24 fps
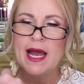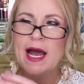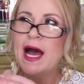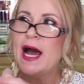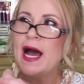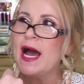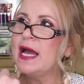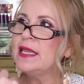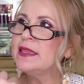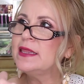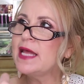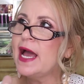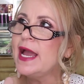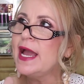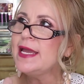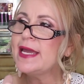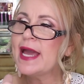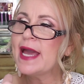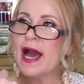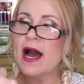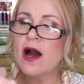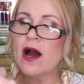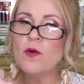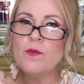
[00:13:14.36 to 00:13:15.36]
I like
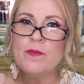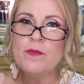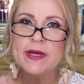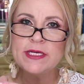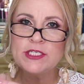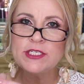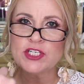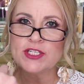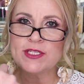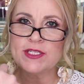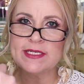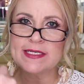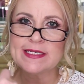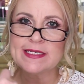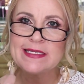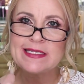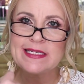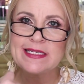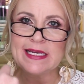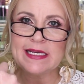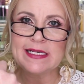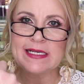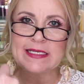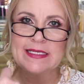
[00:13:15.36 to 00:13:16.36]
how much this
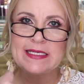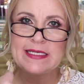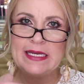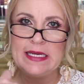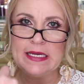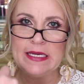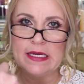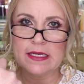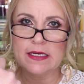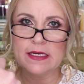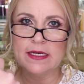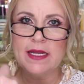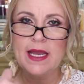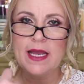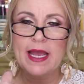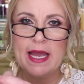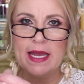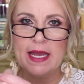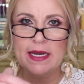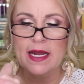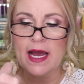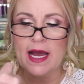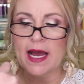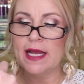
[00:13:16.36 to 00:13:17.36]
sinks in
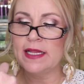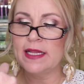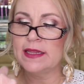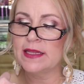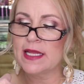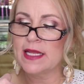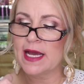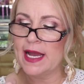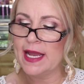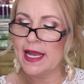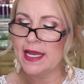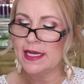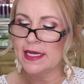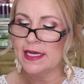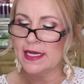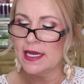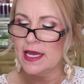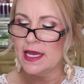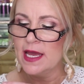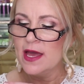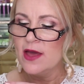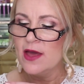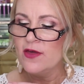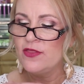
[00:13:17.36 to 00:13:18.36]
and I like
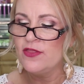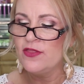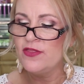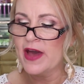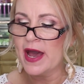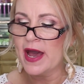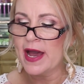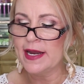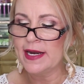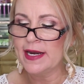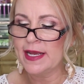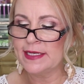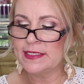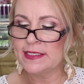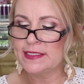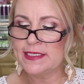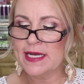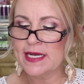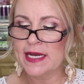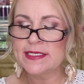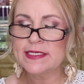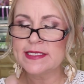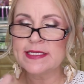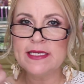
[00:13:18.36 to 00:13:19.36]
that it
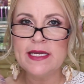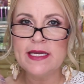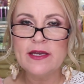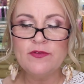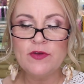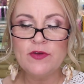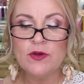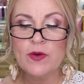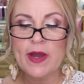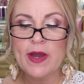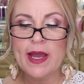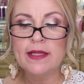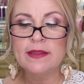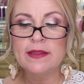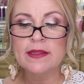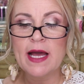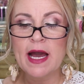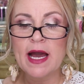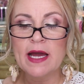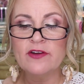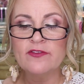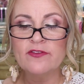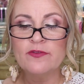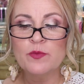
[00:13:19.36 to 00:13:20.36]
does give you a
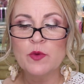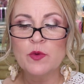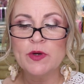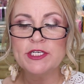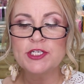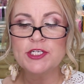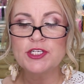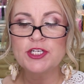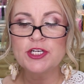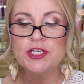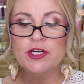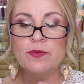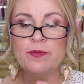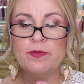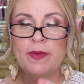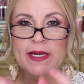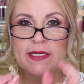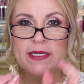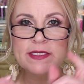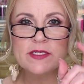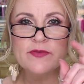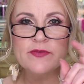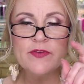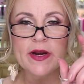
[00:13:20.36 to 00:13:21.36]
lot of moisture, but
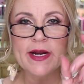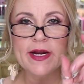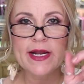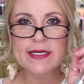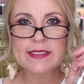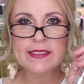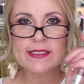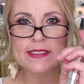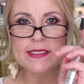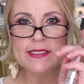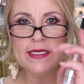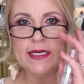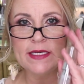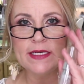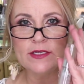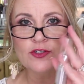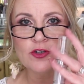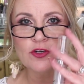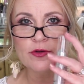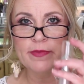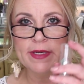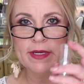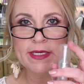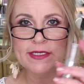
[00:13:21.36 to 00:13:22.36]
as far as seeing
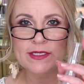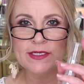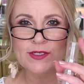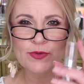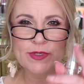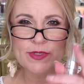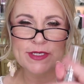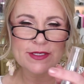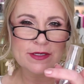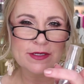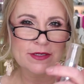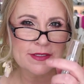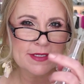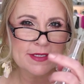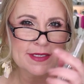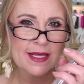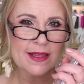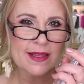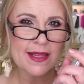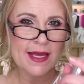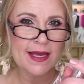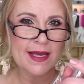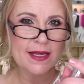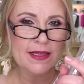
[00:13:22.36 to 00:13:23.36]
tremendous results
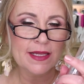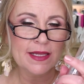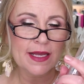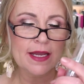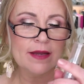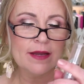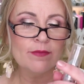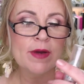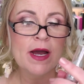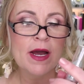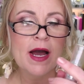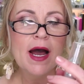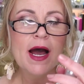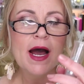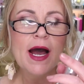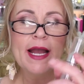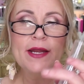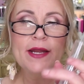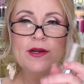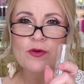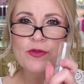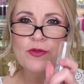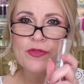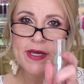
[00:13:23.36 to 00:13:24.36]
that they claim I
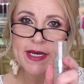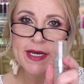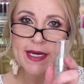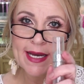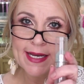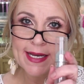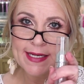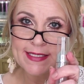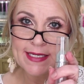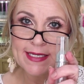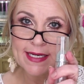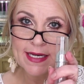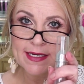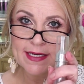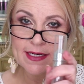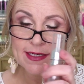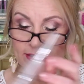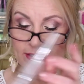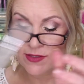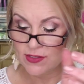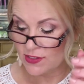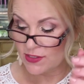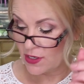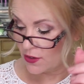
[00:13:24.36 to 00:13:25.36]
don't think I did.
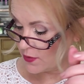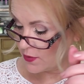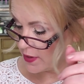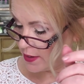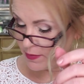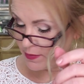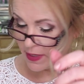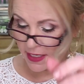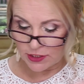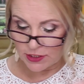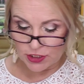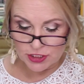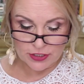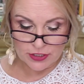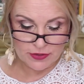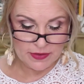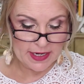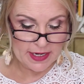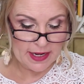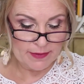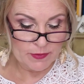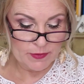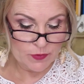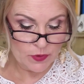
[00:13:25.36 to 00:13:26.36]
So I'm not sure that
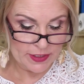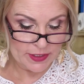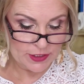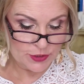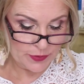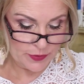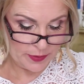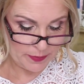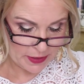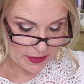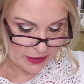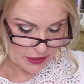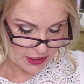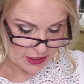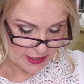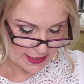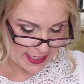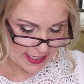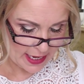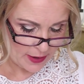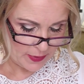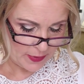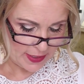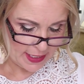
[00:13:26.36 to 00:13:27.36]
I'm going to repurchase
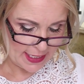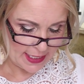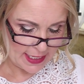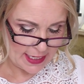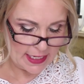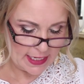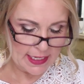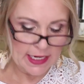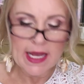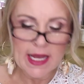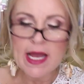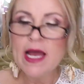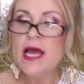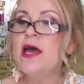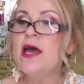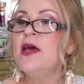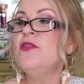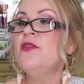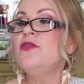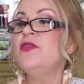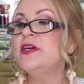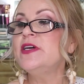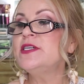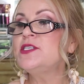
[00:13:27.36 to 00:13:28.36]
that one again.
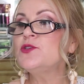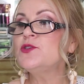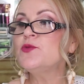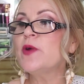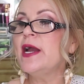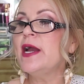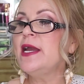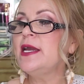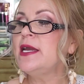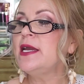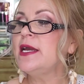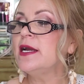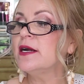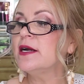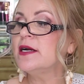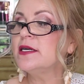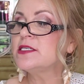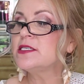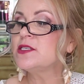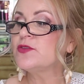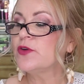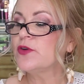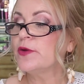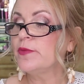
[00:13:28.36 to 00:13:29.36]
This right here
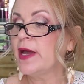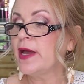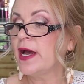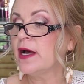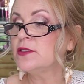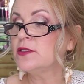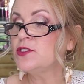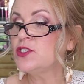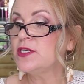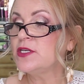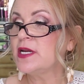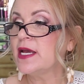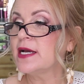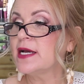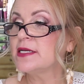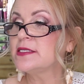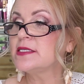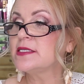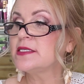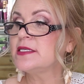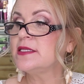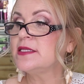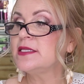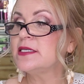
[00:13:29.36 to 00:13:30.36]
is from
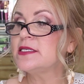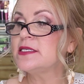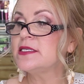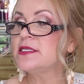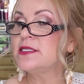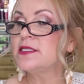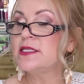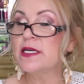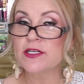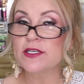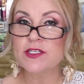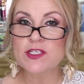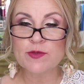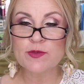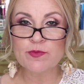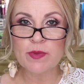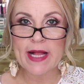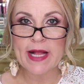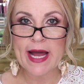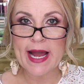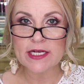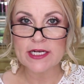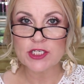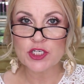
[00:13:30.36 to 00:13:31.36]
Algenist. This is their
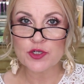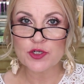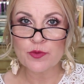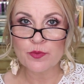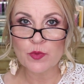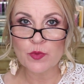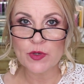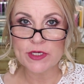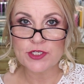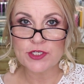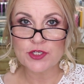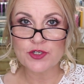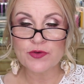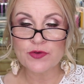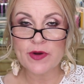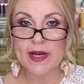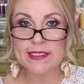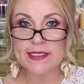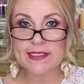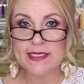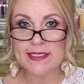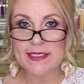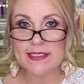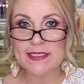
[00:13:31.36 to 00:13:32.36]
Splash
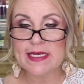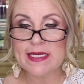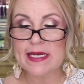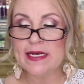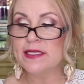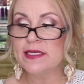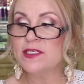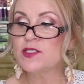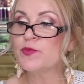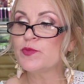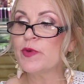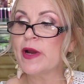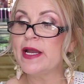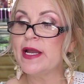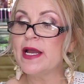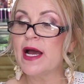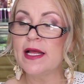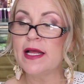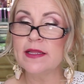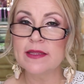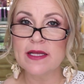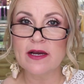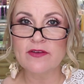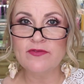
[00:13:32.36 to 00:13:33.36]
Moisturizing Setting Spray.
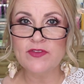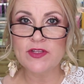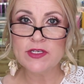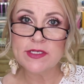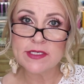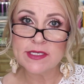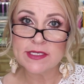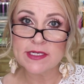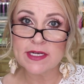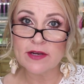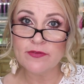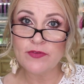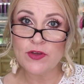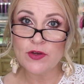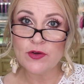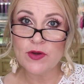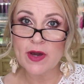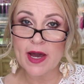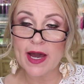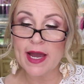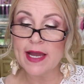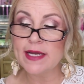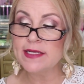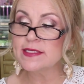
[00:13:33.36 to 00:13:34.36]
I love this stuff, you
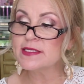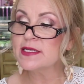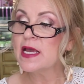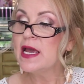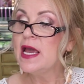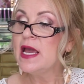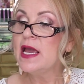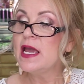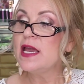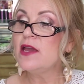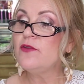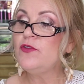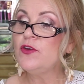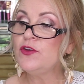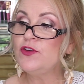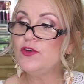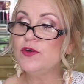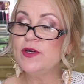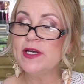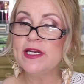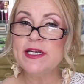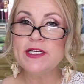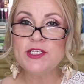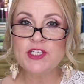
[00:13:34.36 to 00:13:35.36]
guys. If you do
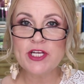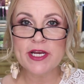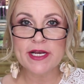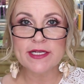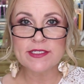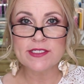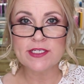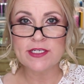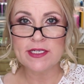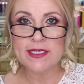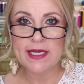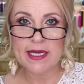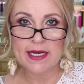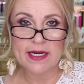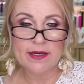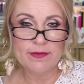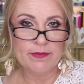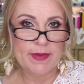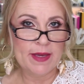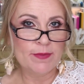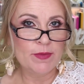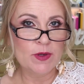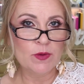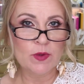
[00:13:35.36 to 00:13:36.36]
get a chance to get it,
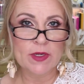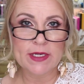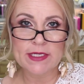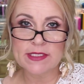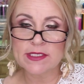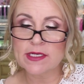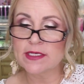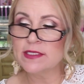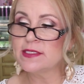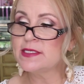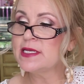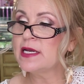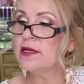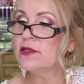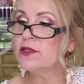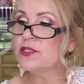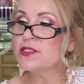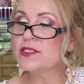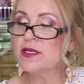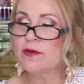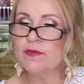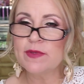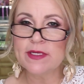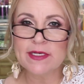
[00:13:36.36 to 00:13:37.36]
maybe when it's on sale or
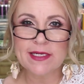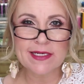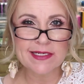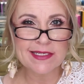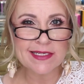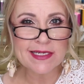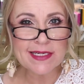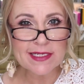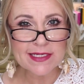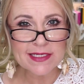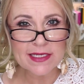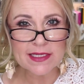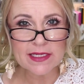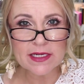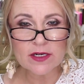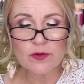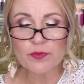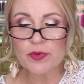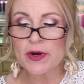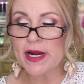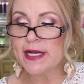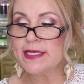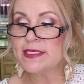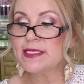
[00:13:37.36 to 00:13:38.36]
something, because it is a little
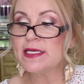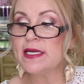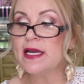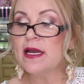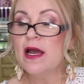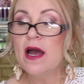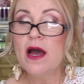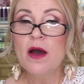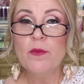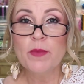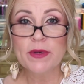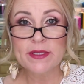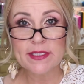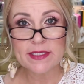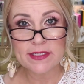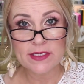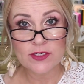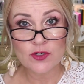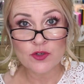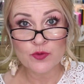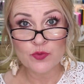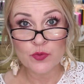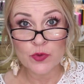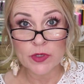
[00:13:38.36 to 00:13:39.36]
pricey, but this
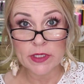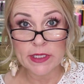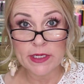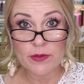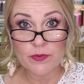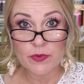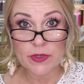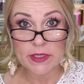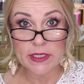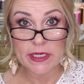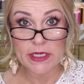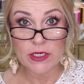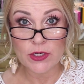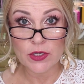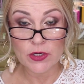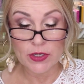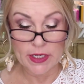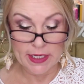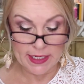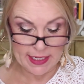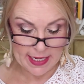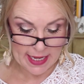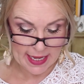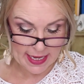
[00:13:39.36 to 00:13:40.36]
is really, really
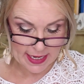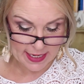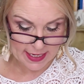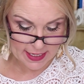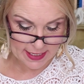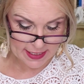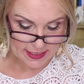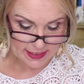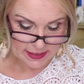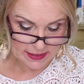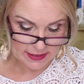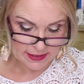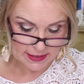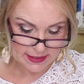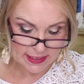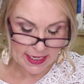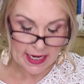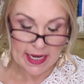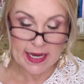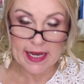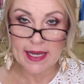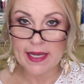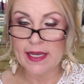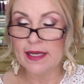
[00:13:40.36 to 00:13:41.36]
good. And
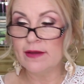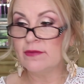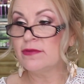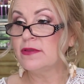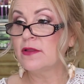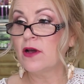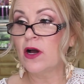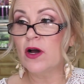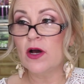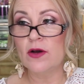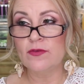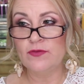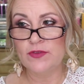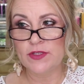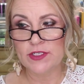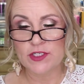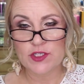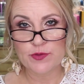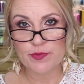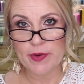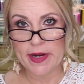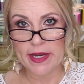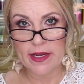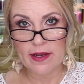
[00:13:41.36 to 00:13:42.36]
I love the
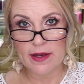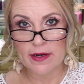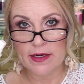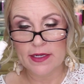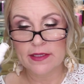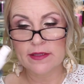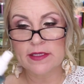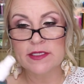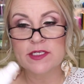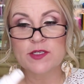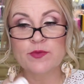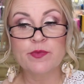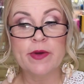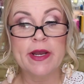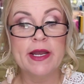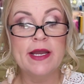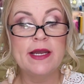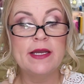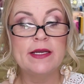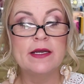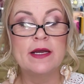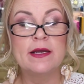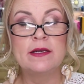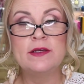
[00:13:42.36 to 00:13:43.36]
spray on it. The
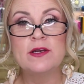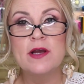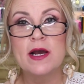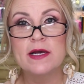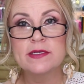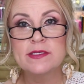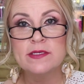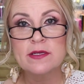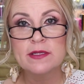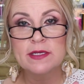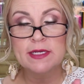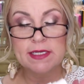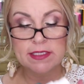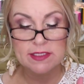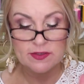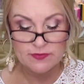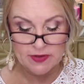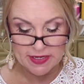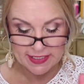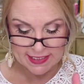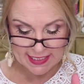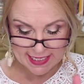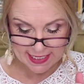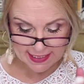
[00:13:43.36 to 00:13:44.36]
spray nozzle is
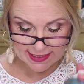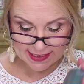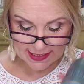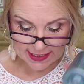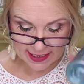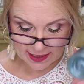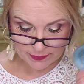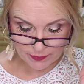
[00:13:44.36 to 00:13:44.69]
fantastic.